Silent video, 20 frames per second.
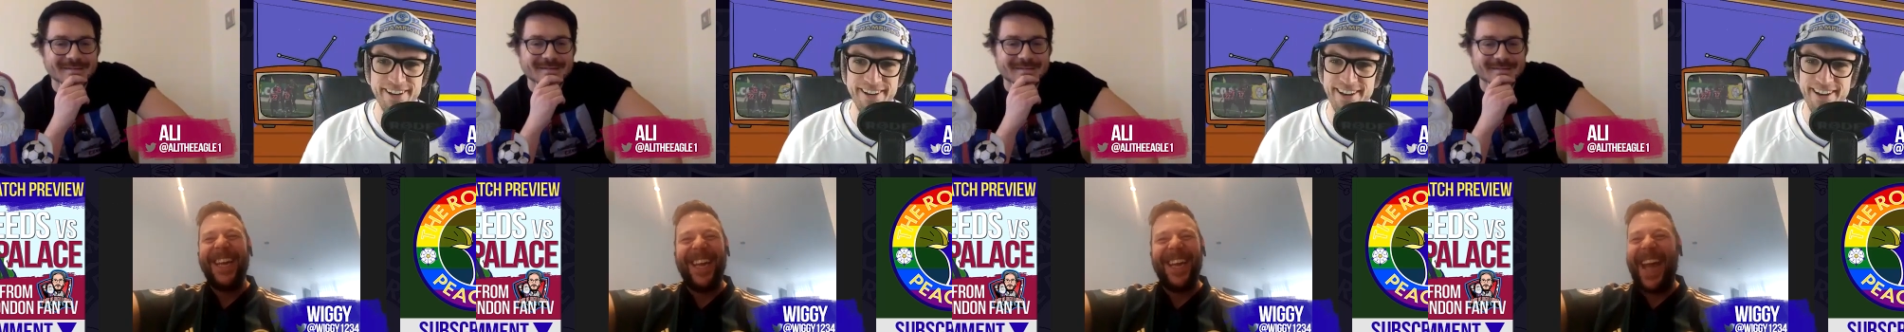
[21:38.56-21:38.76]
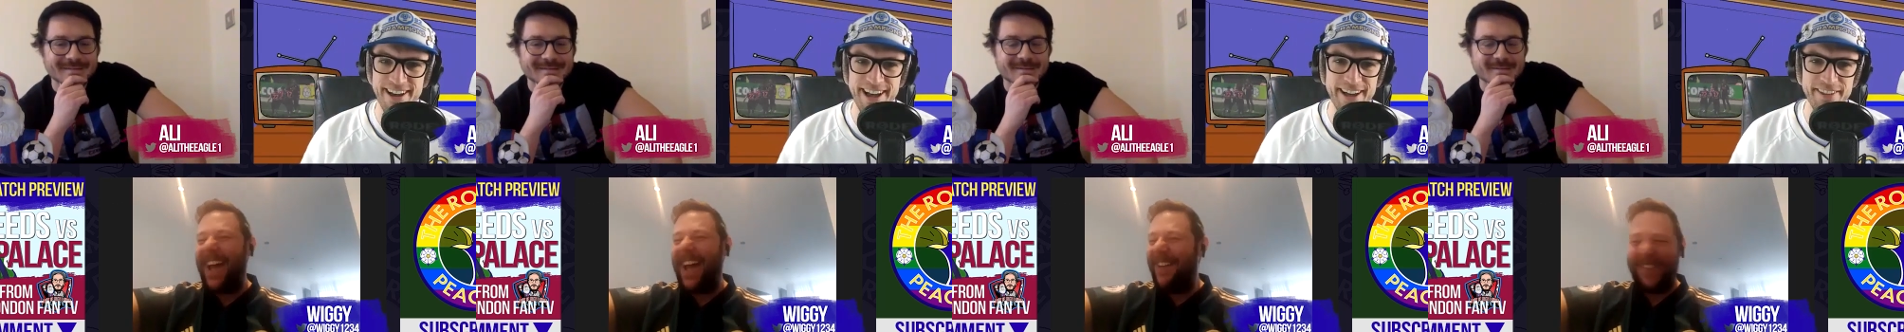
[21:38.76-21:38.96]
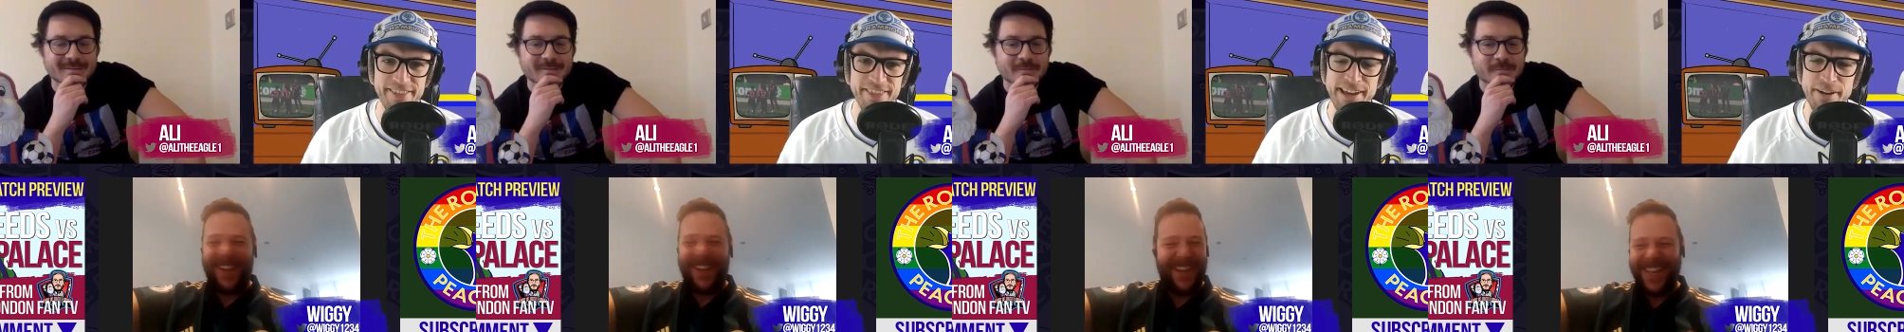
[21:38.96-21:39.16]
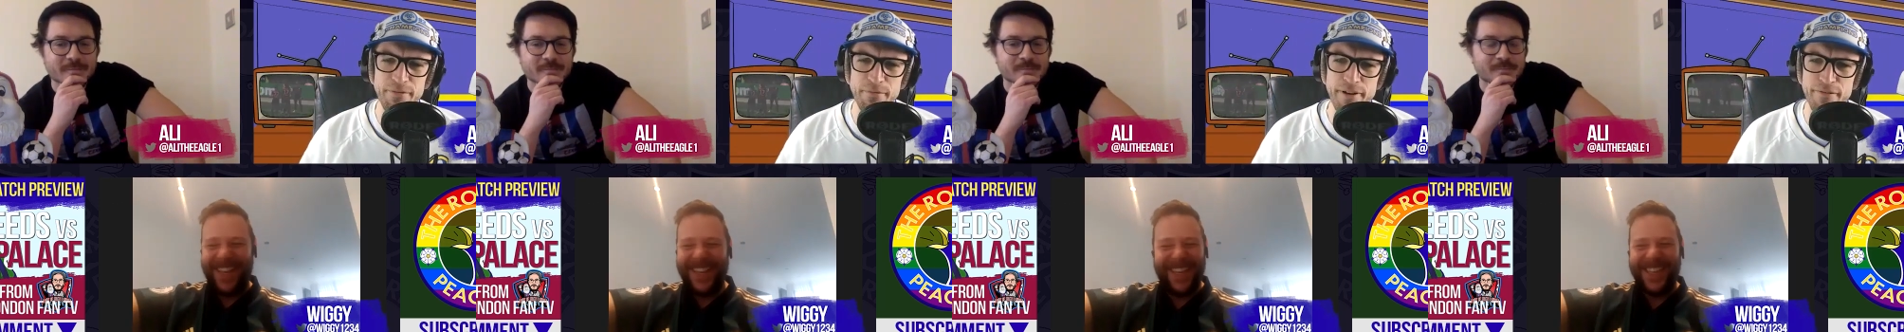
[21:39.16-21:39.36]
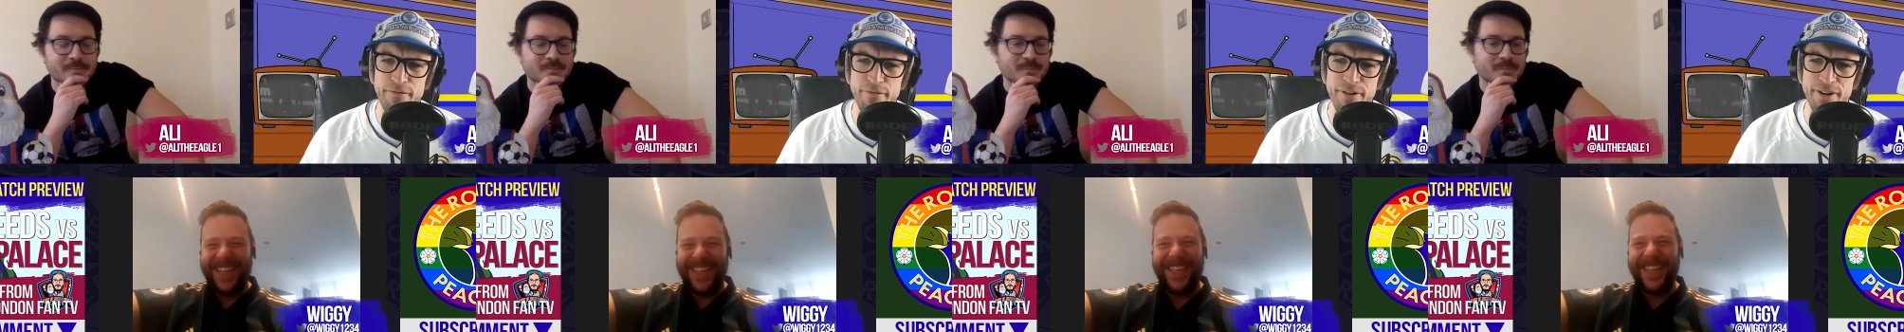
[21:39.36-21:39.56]
Speaker 1: I think
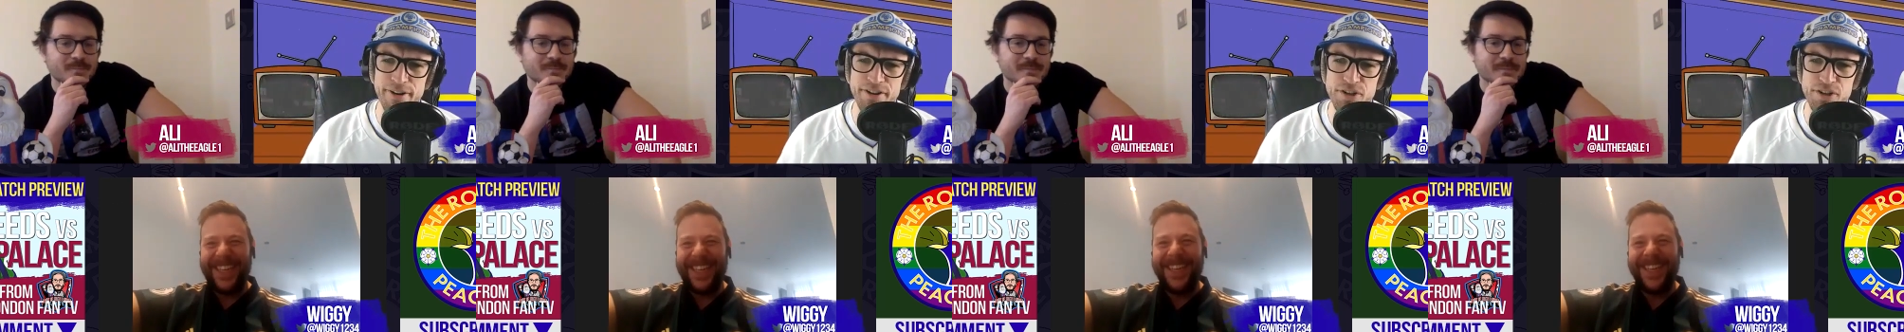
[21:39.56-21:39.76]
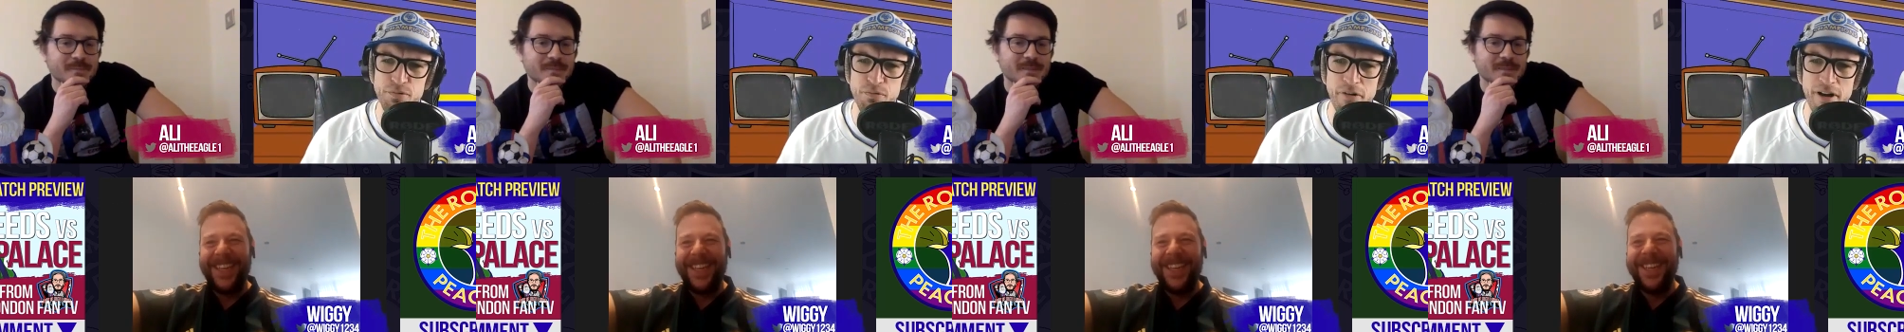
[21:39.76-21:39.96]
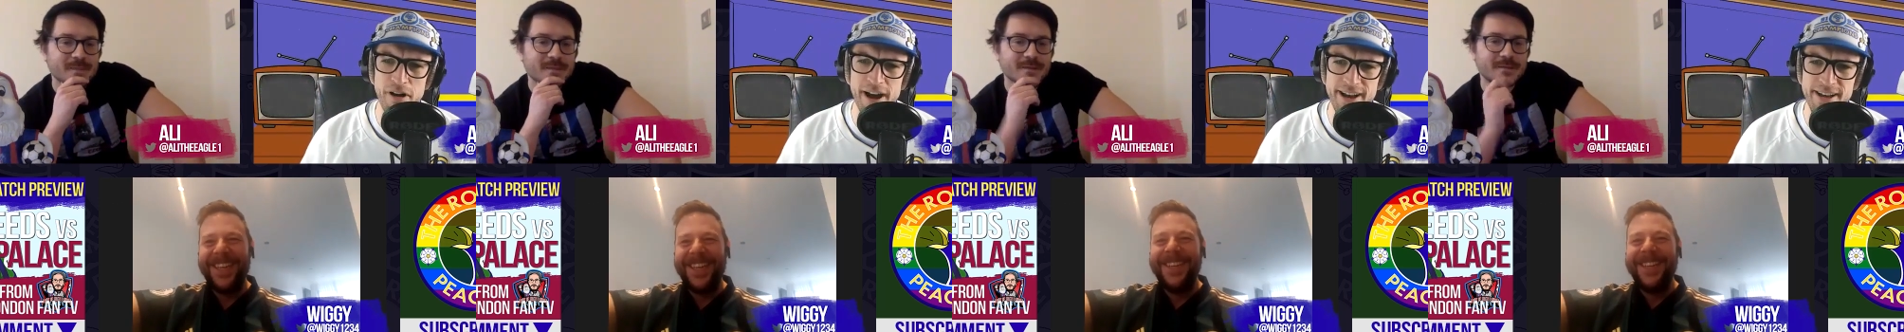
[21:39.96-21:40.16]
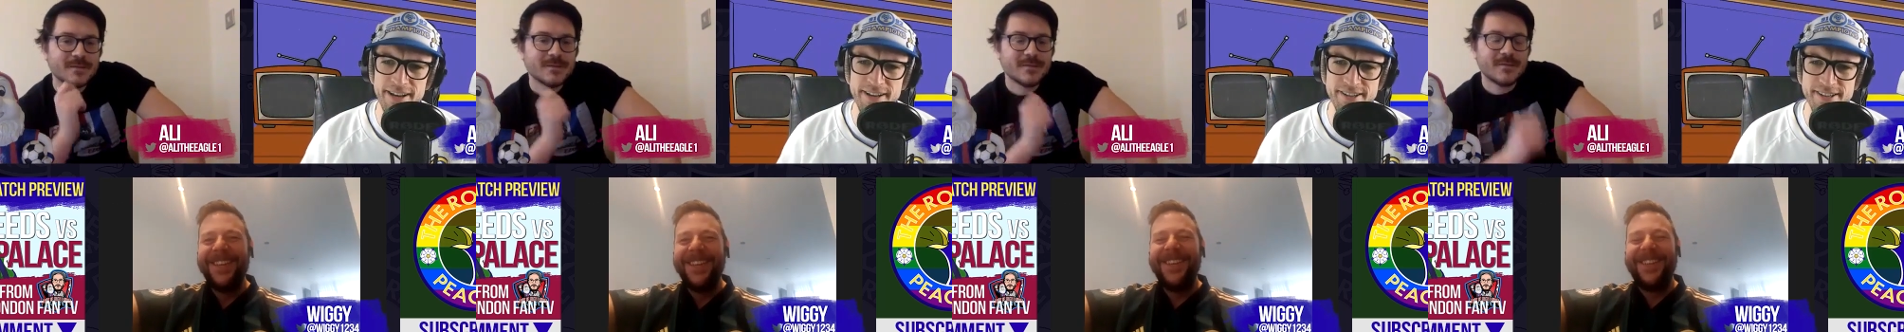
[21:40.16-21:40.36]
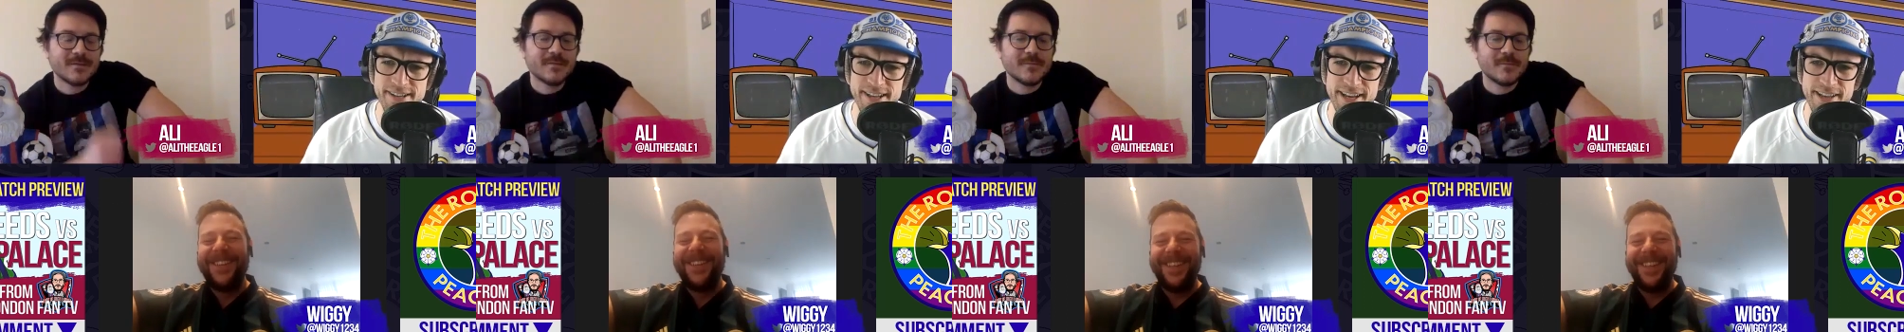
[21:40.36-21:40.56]
we've won twice
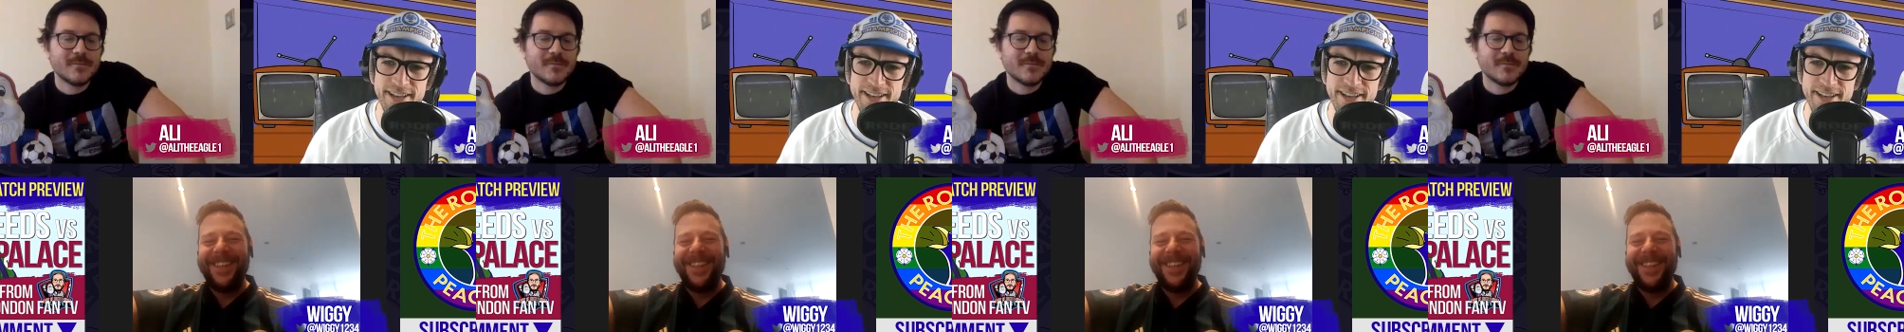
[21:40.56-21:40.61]
in